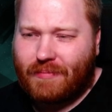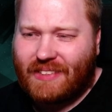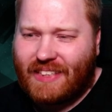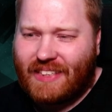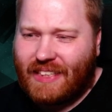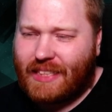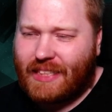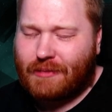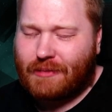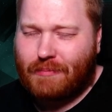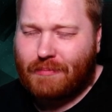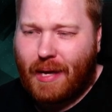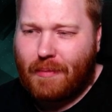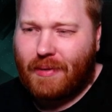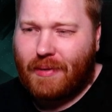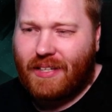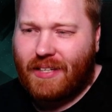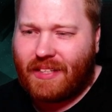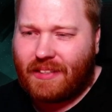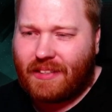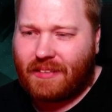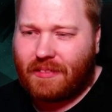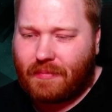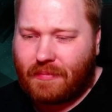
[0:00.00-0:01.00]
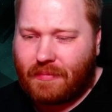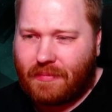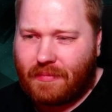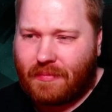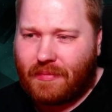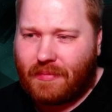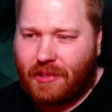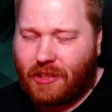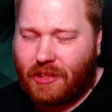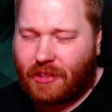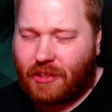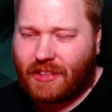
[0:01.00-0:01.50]
Zeke is maybe
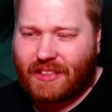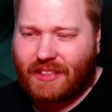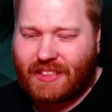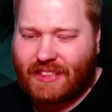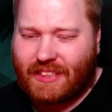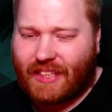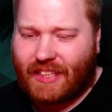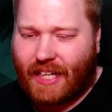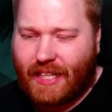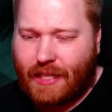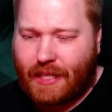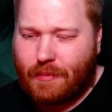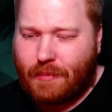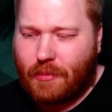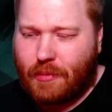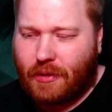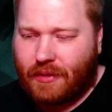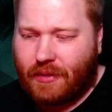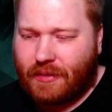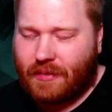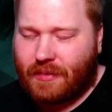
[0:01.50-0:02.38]
not inside anymore.